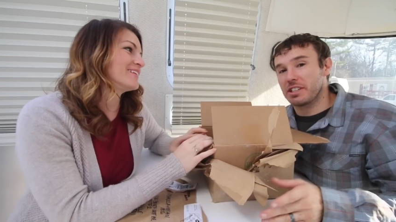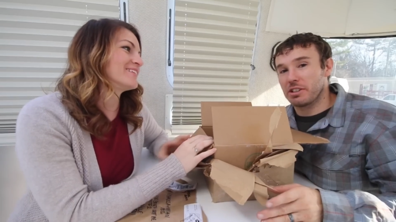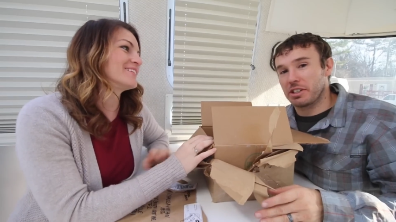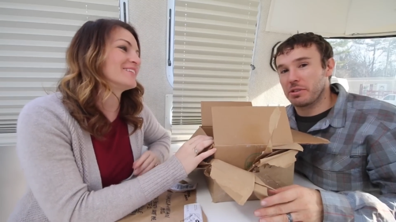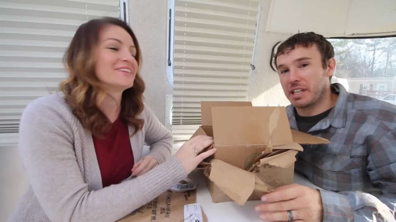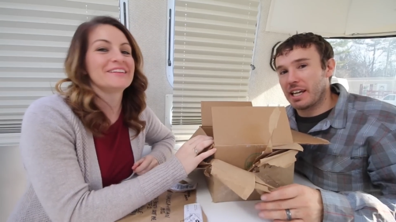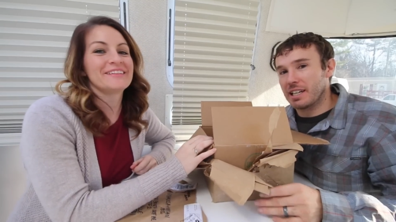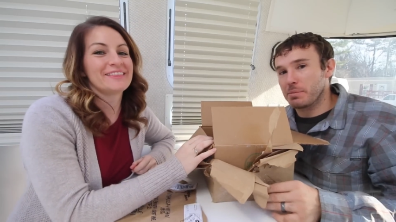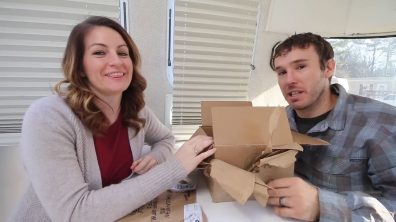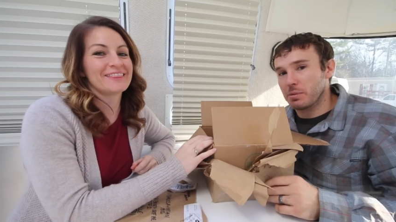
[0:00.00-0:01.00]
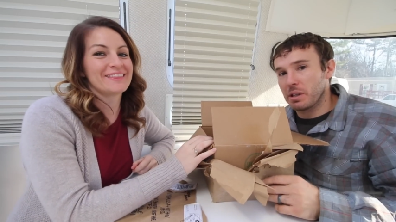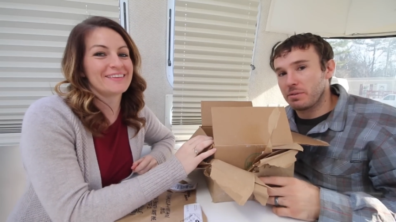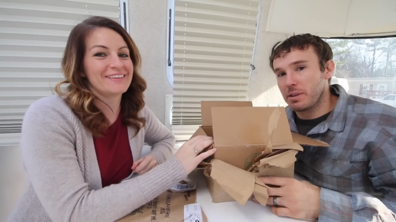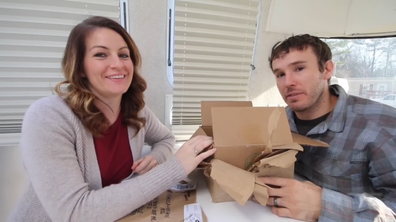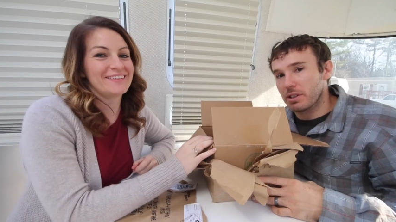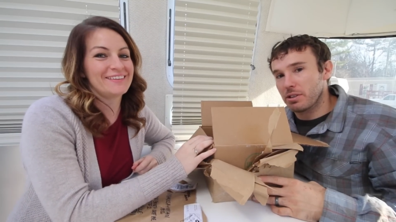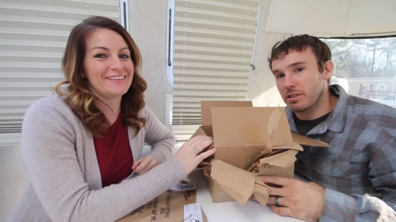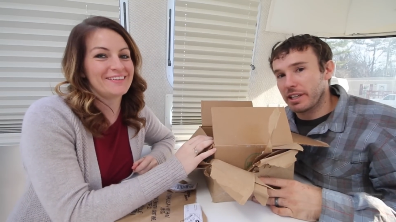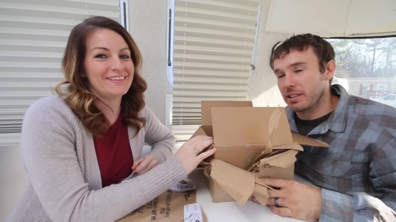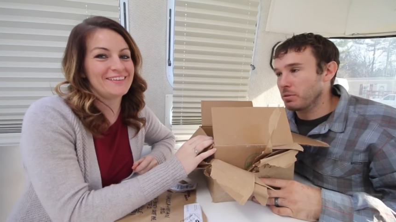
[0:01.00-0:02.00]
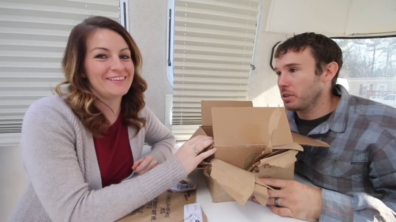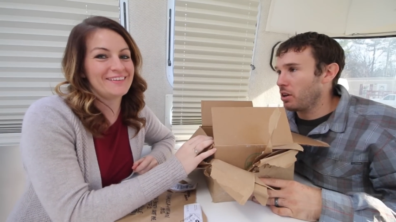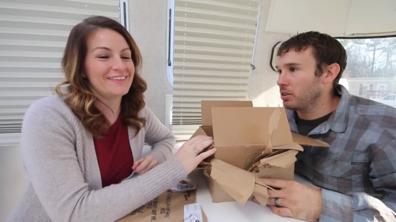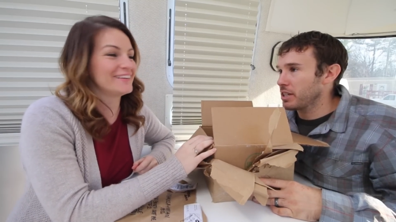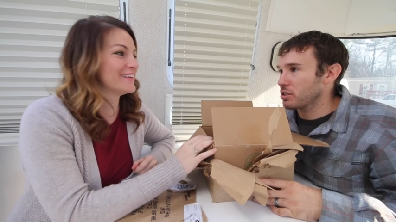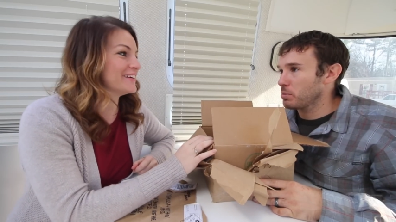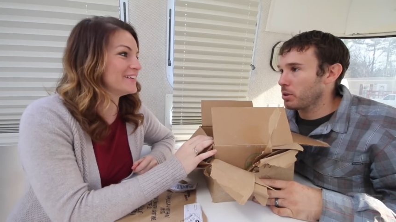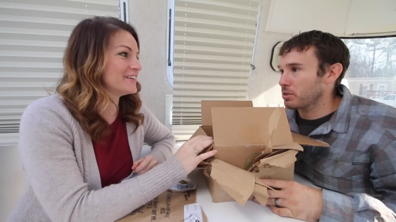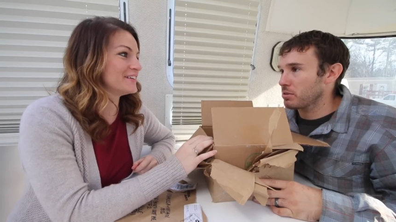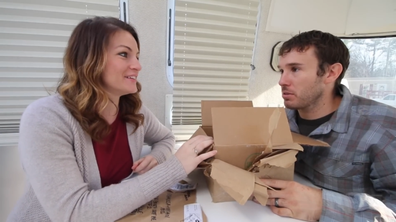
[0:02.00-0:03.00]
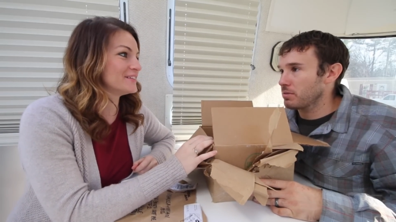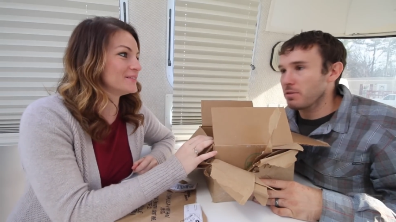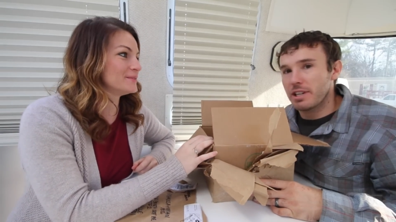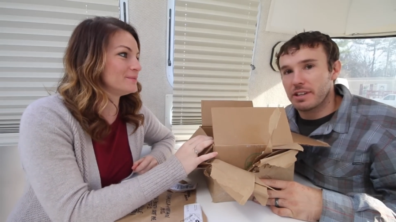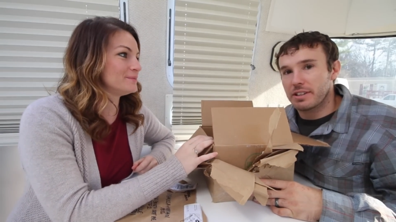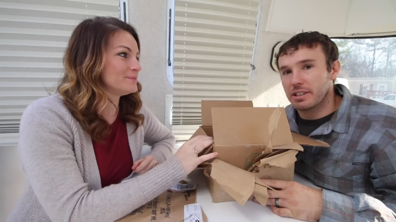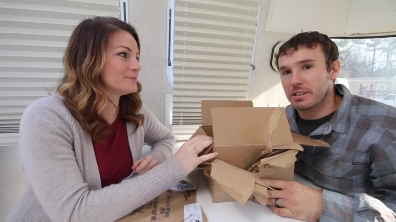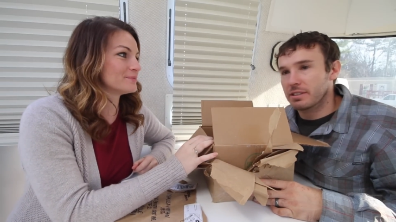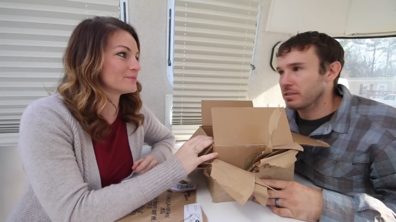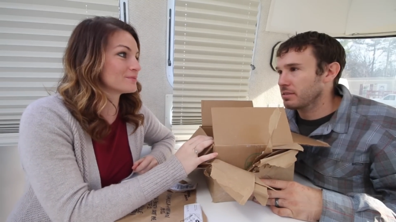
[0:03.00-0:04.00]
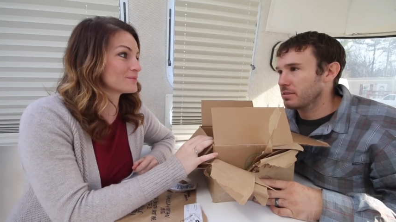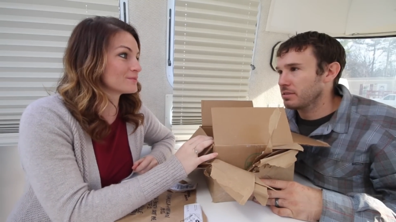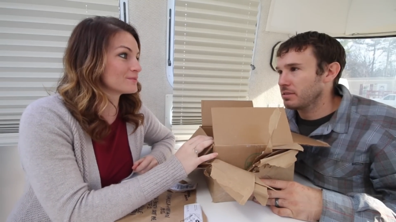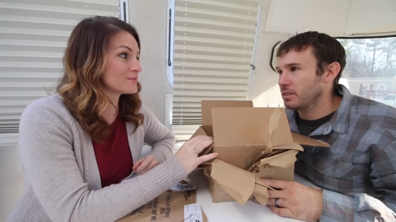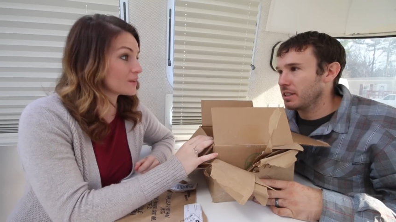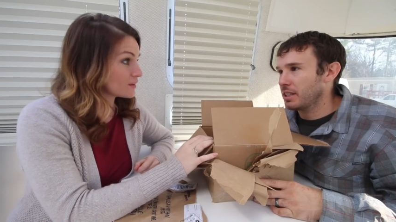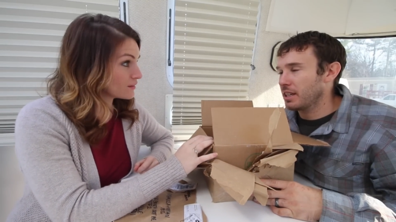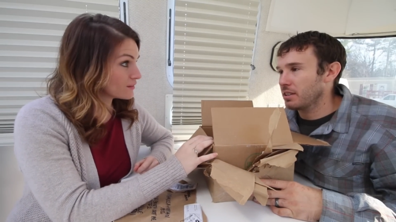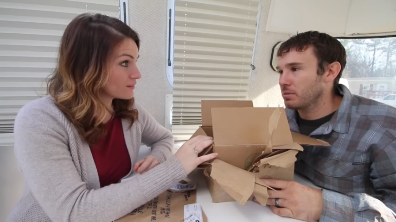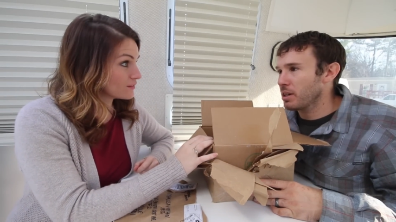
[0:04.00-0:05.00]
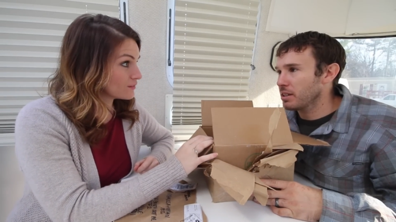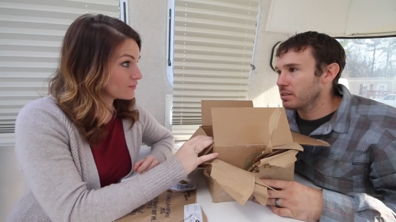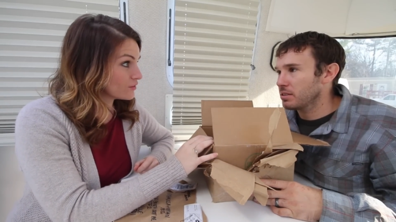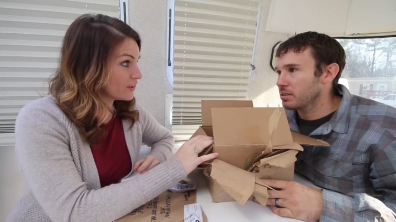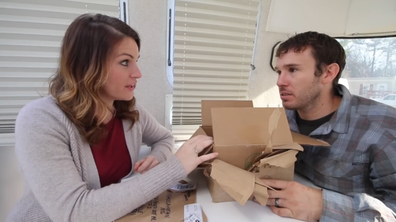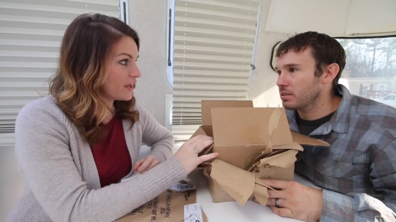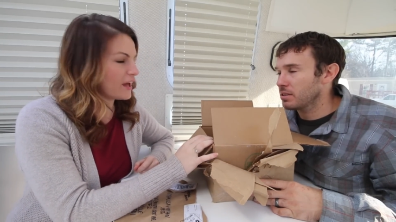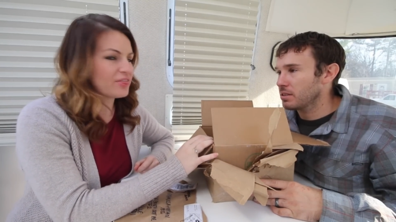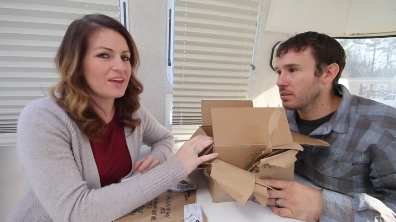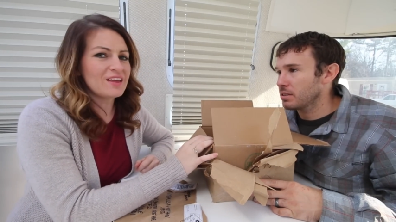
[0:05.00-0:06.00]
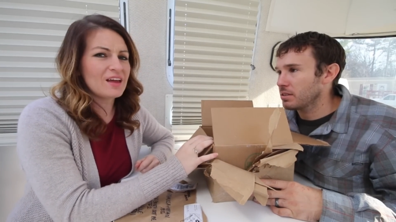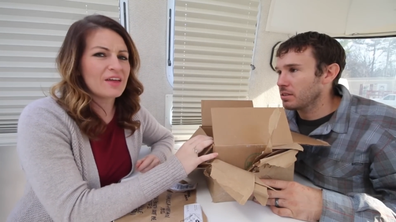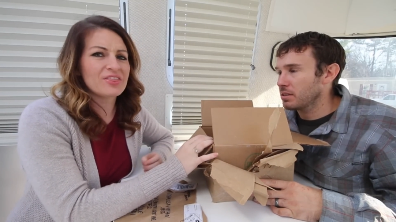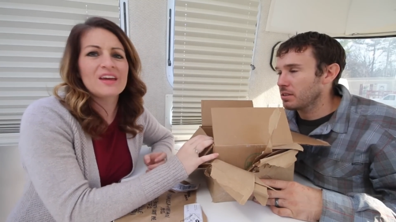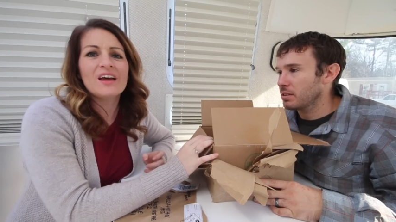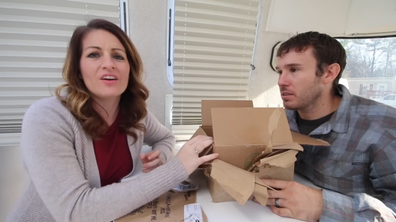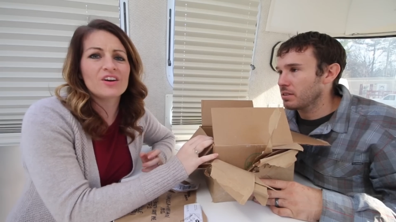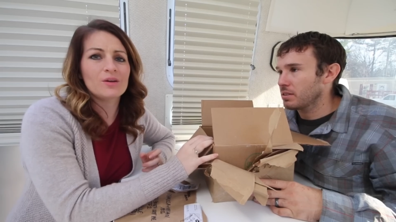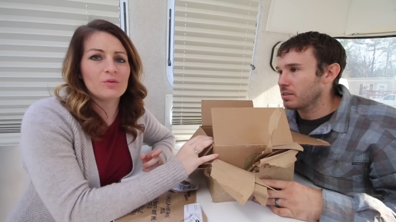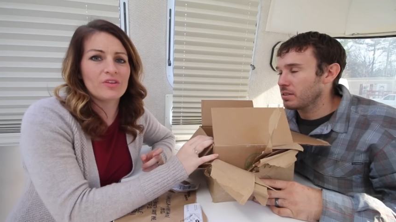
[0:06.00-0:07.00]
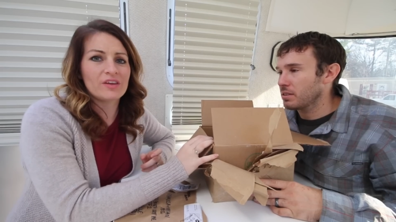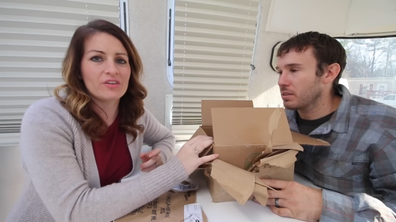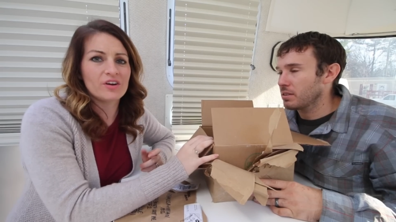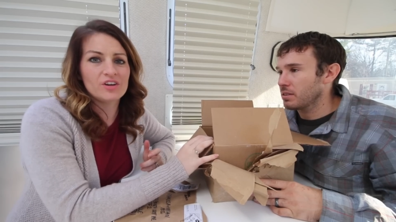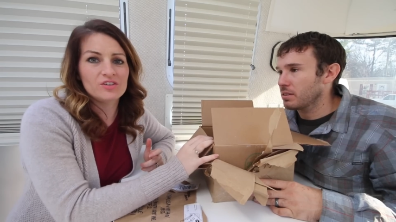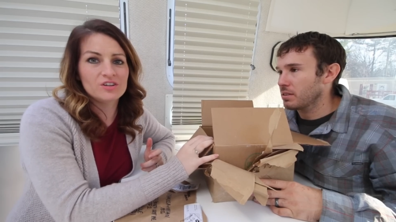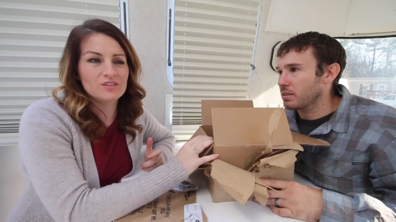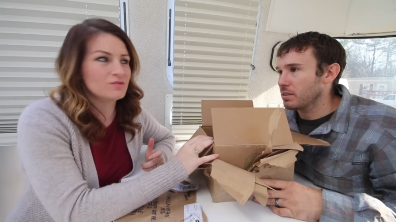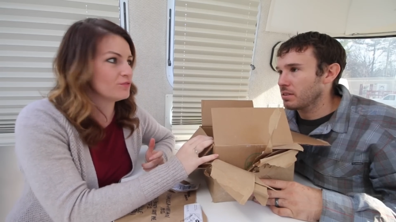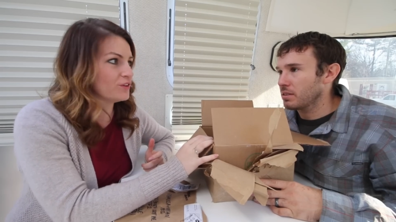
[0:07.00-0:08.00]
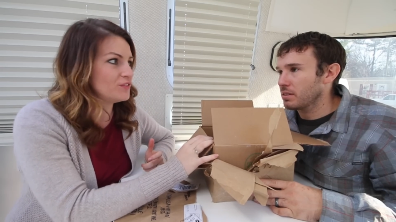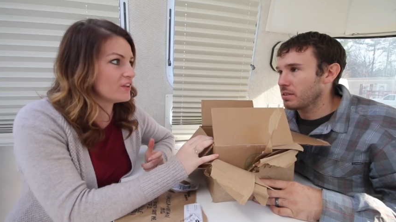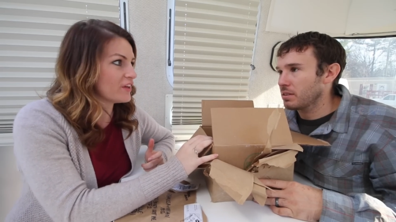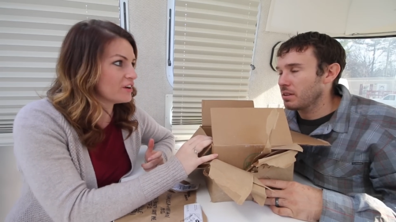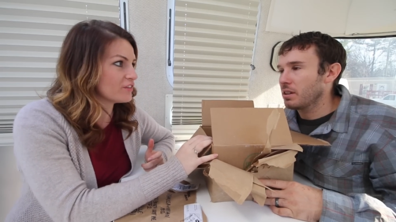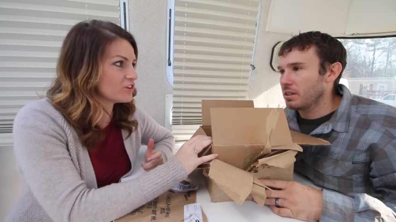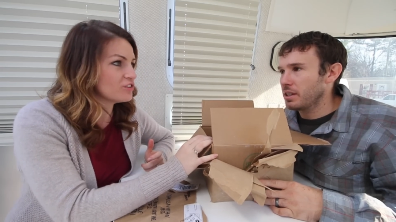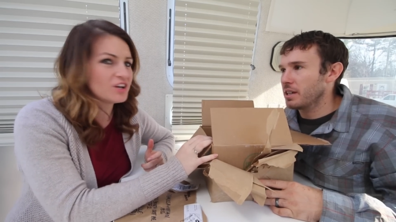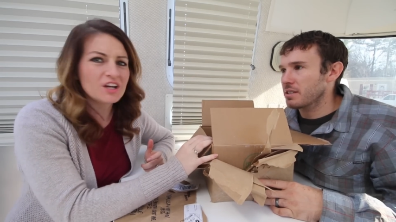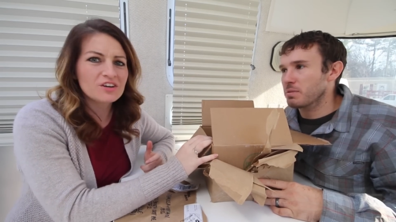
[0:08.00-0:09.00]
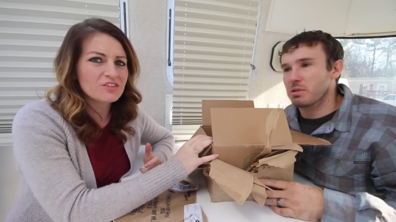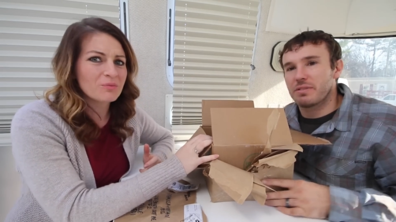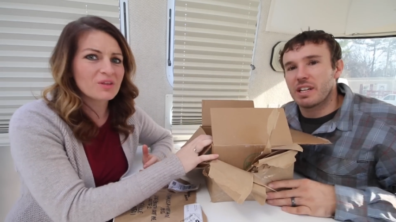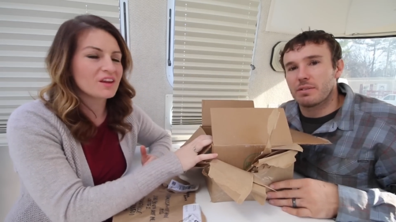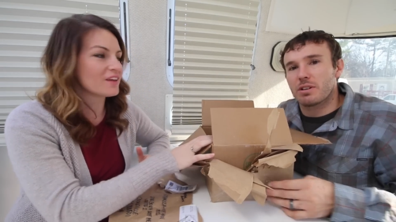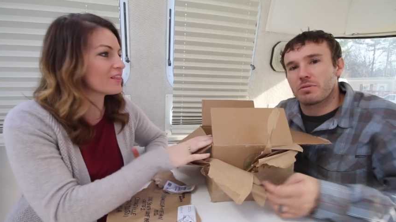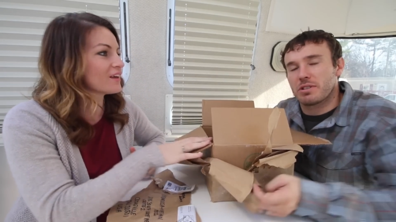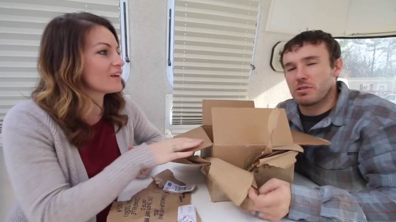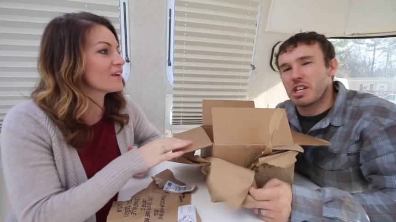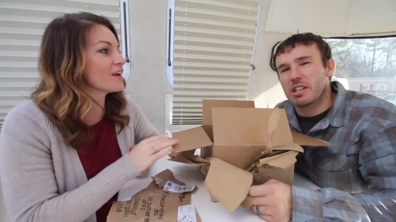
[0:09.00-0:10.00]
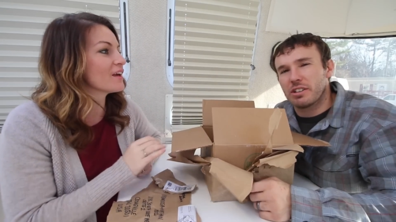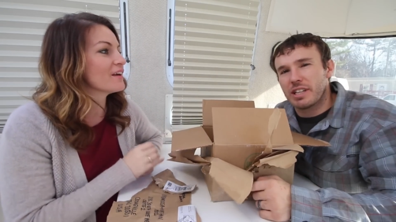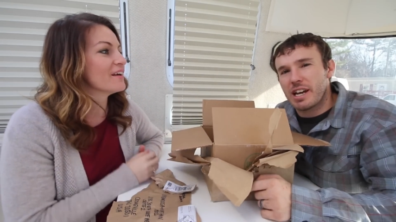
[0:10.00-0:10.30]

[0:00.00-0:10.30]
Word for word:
Speaker 1: is the year to go to Canada, by the way, if you haven't heard. Like, all national parks are free, I think, in Canada, right?
Speaker 2: Really? I think I heard it was like their 150th anniversary.
Speaker 1: Yeah, some sort of anniversary. Like, so check on